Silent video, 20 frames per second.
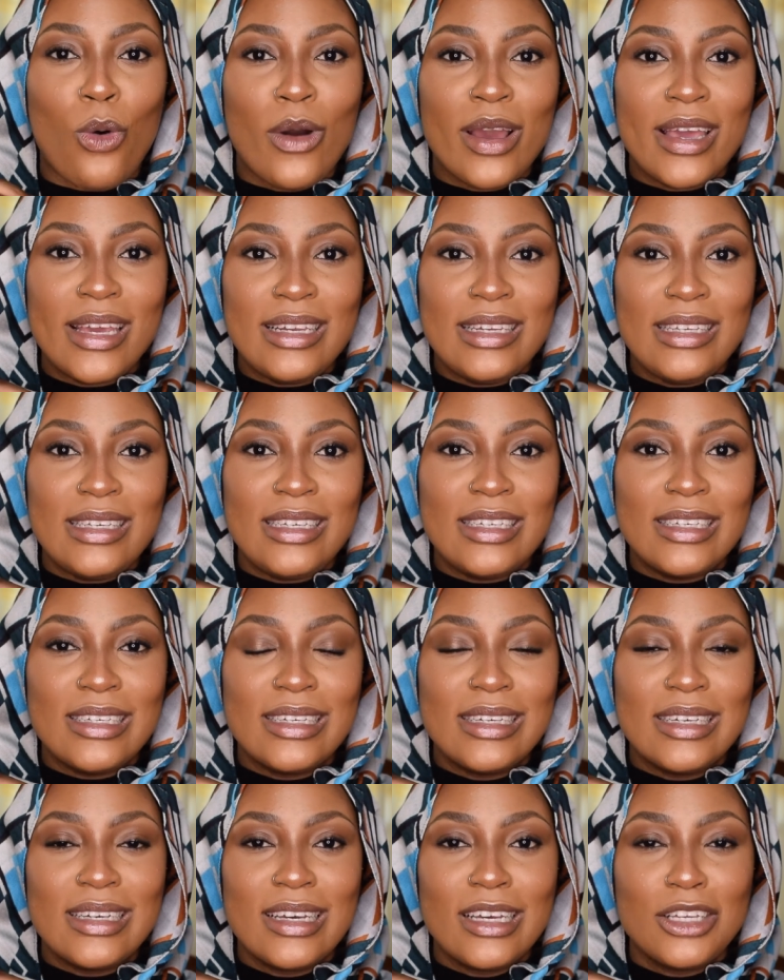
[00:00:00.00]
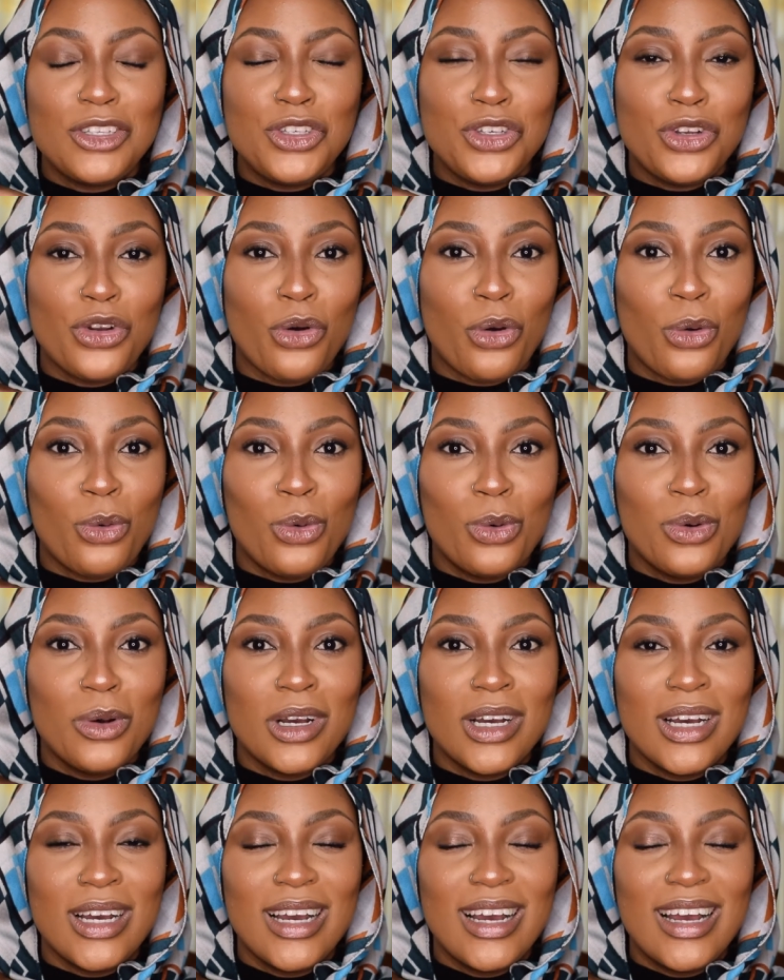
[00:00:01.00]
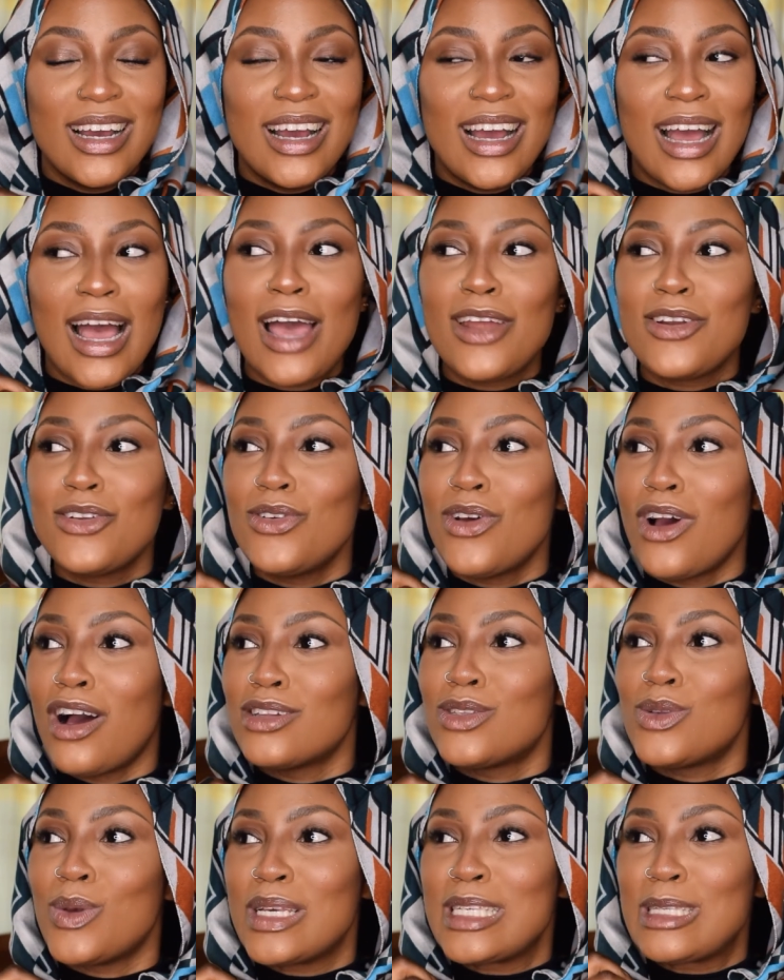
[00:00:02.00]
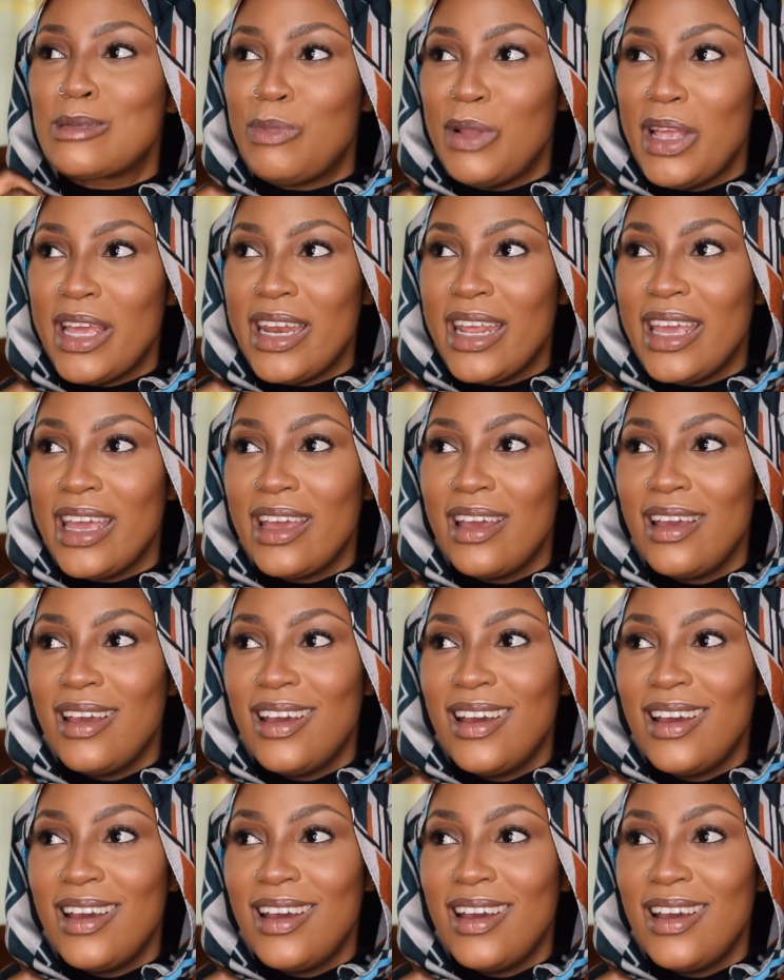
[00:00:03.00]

oily, you know. I don't know how to explain it.